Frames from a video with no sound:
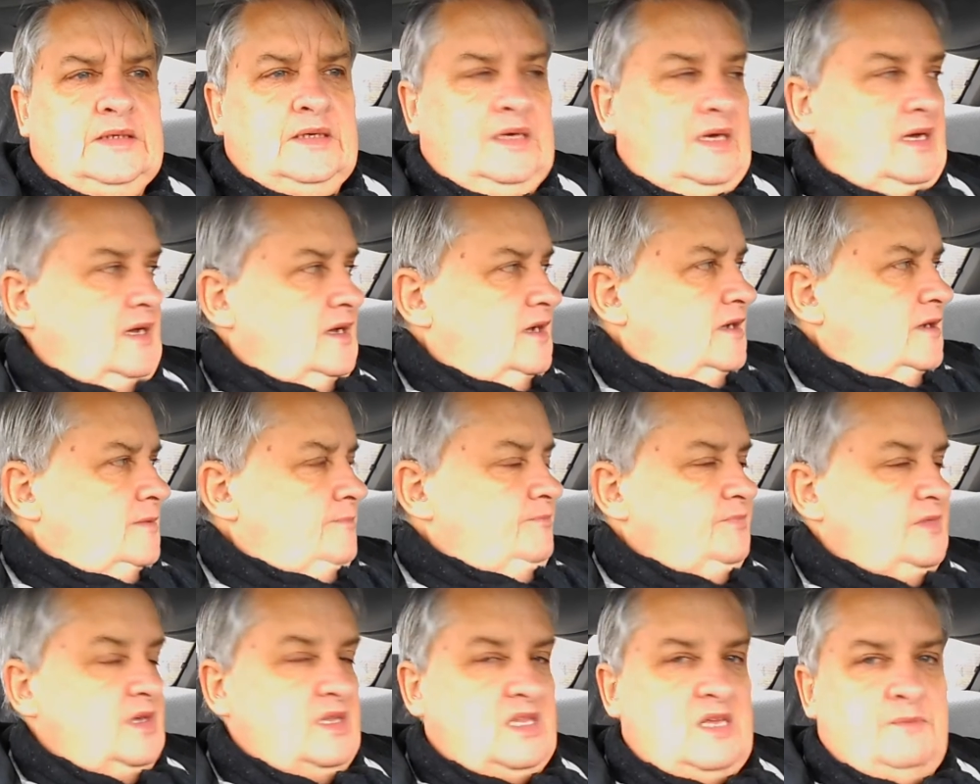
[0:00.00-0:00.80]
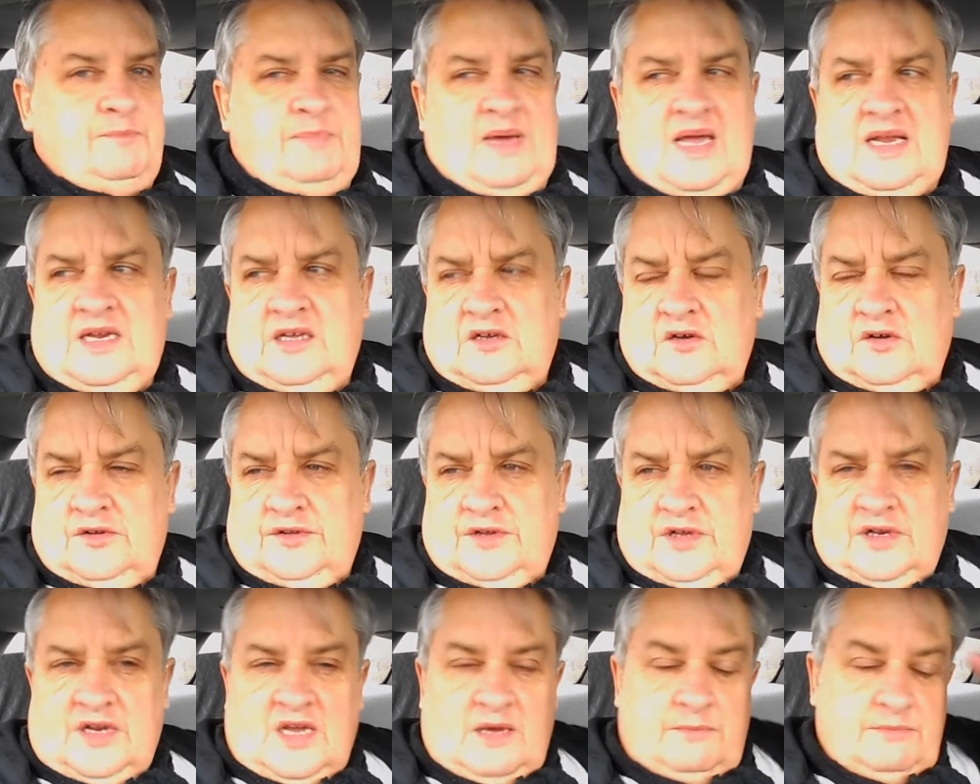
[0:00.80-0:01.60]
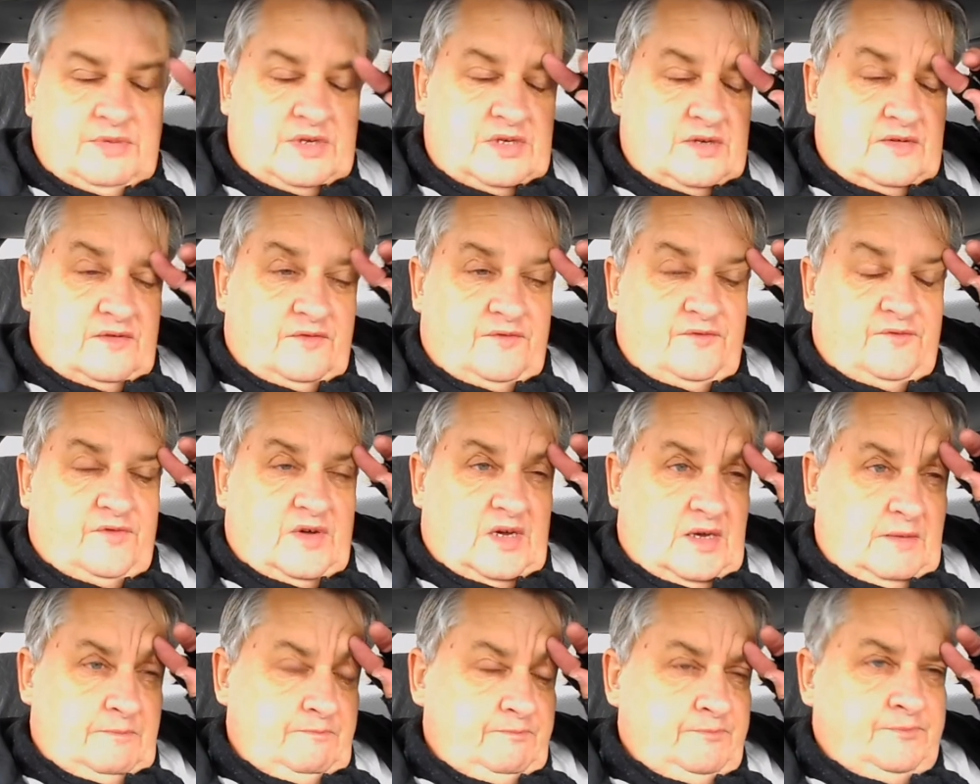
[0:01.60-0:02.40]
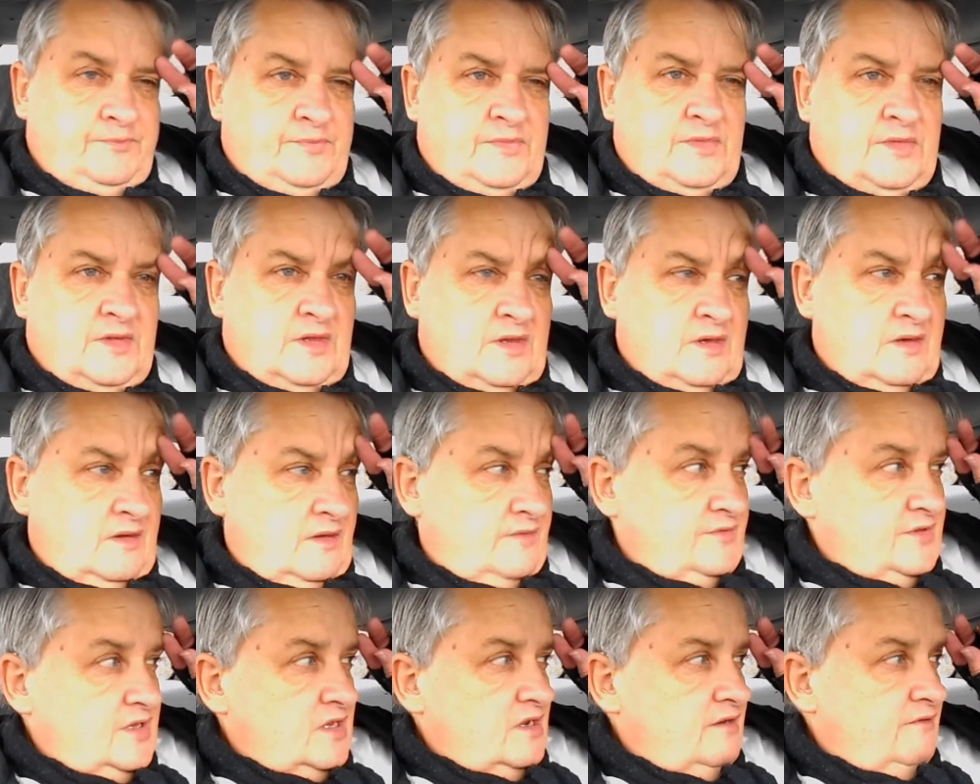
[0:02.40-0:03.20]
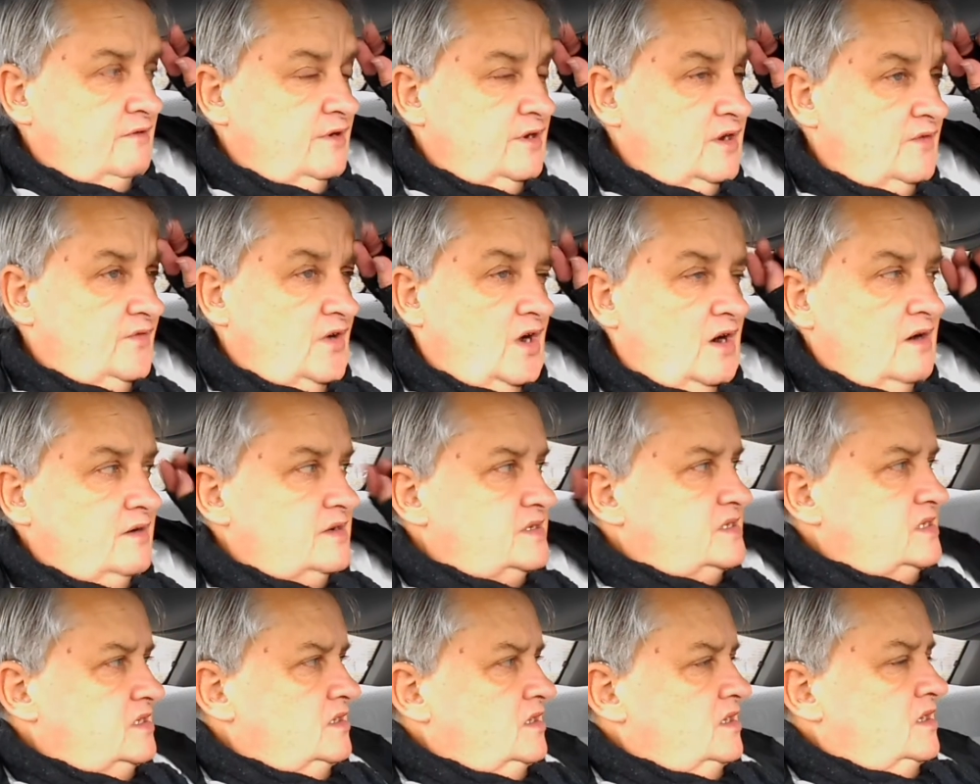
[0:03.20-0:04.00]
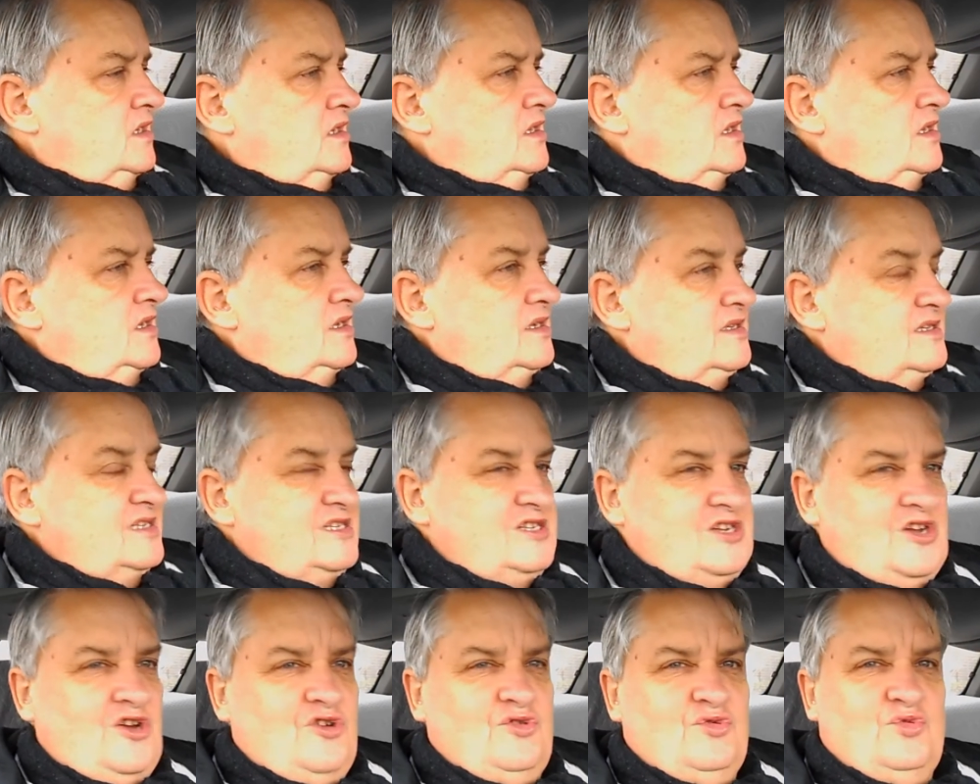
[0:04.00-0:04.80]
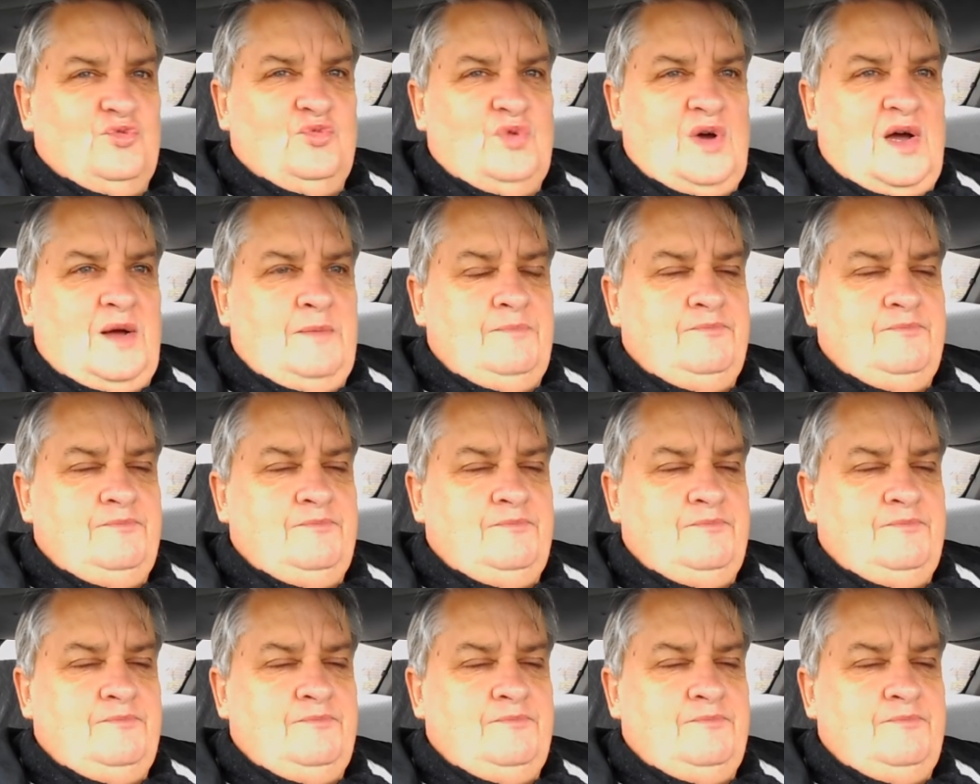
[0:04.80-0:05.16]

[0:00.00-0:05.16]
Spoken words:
That depending on the numbers of the coronavirus. So